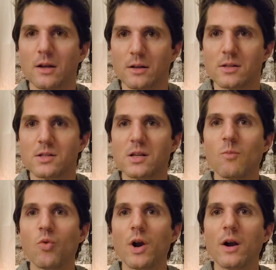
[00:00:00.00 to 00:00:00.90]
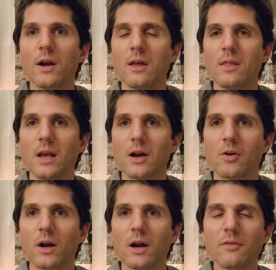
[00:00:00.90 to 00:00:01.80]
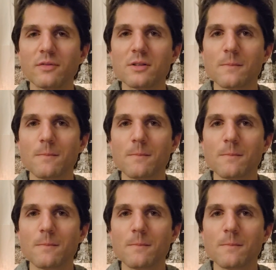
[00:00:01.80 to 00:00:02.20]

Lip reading: somewhere in the aircraft.